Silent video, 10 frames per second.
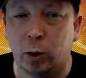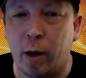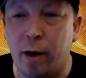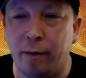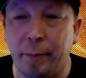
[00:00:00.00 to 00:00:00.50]

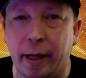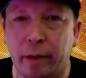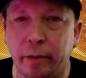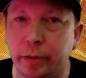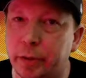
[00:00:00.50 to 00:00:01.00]
12
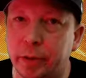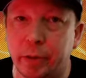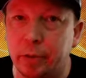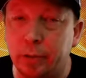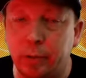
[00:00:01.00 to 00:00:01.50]

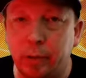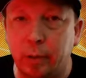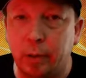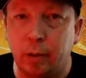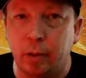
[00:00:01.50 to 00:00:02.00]
pounds
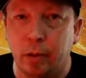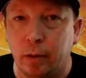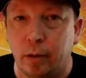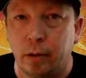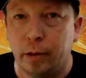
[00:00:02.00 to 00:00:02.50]

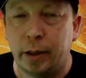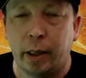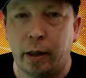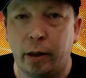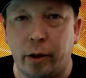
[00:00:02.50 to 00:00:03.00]

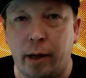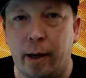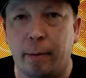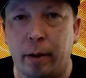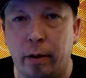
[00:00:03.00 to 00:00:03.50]
sitting on your
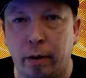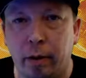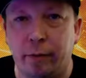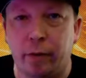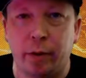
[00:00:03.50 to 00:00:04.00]
lap.
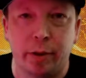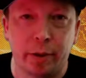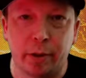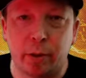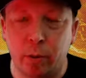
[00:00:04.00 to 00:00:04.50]
if you're
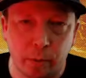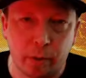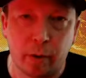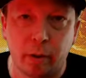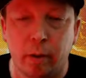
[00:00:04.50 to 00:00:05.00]
using the
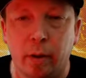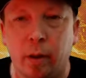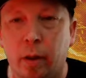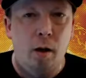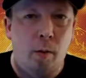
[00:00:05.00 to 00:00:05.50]
cooler.
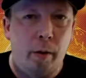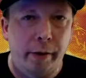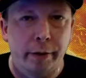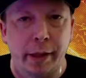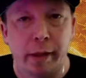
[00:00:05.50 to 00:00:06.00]

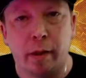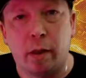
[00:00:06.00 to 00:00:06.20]
While using